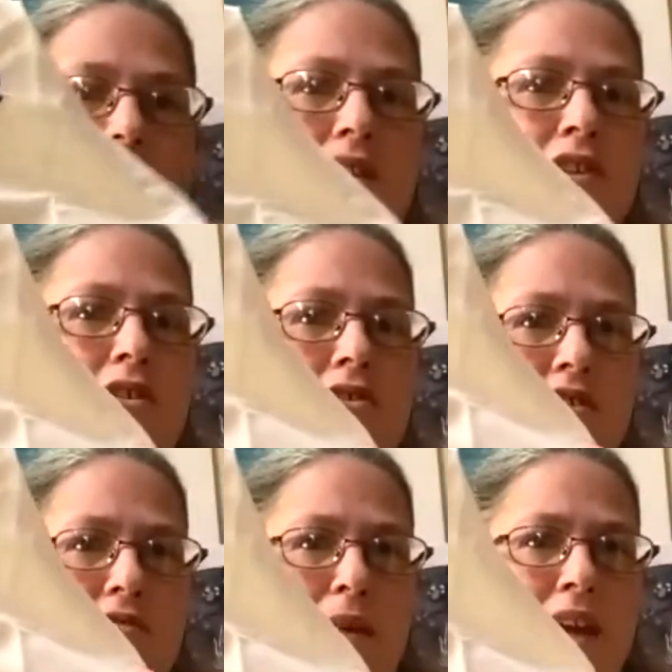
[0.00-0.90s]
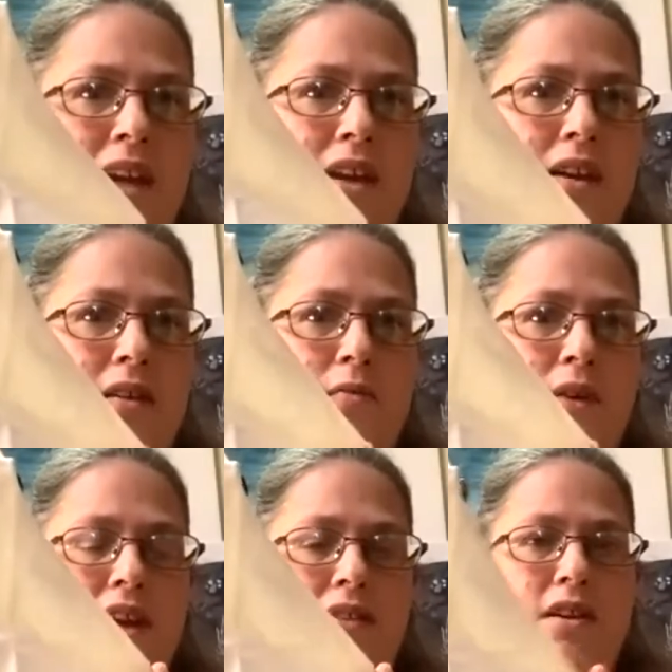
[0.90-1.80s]
lot of baking
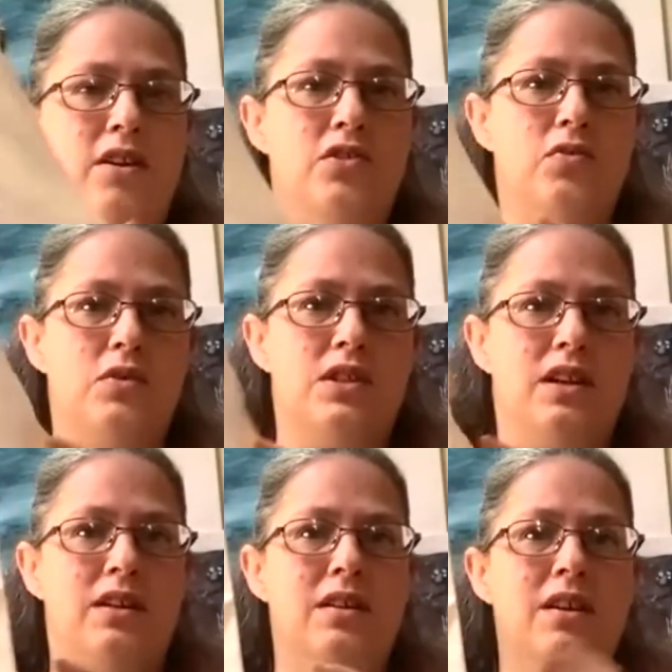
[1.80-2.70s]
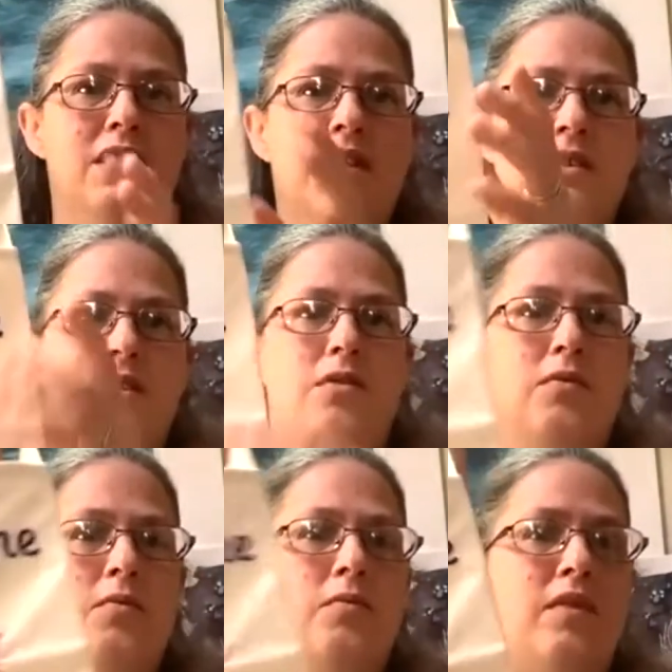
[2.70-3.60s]
with her daughter. So
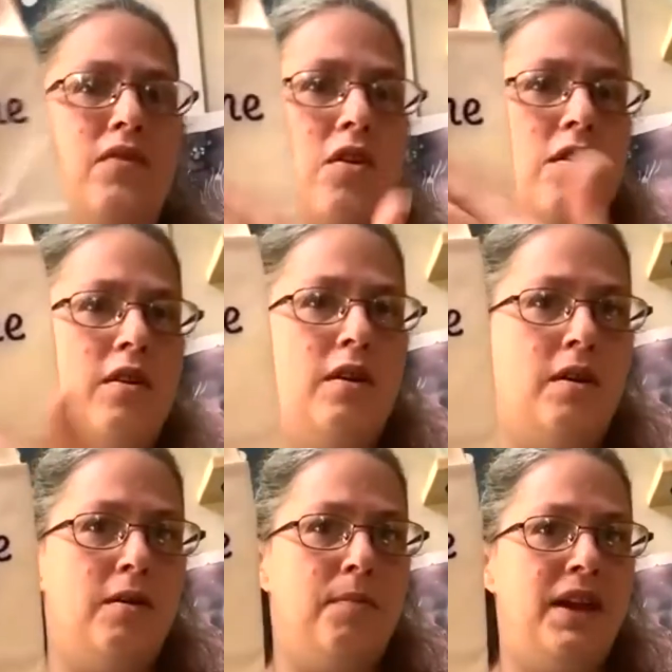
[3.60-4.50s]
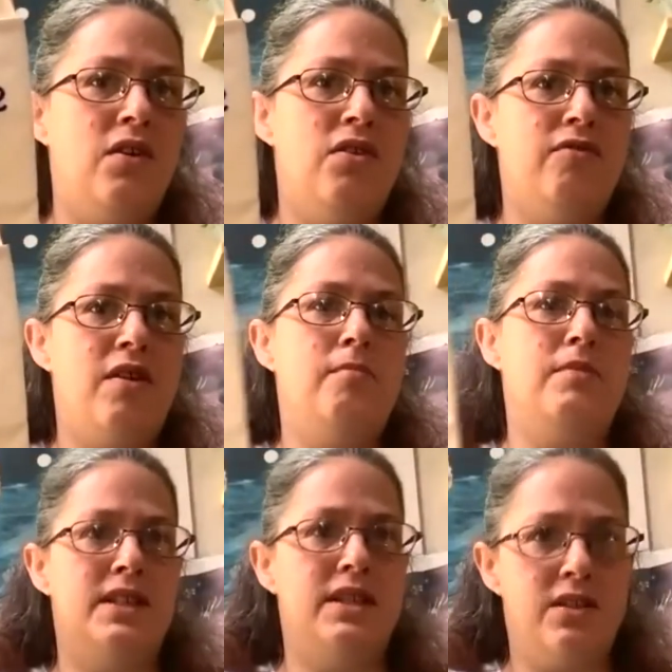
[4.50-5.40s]
we've got pig on the front. My
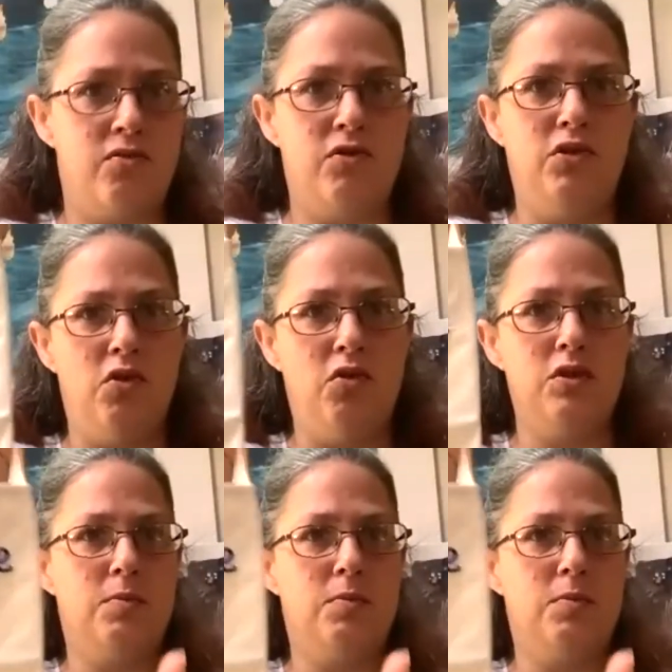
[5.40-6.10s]
sister adores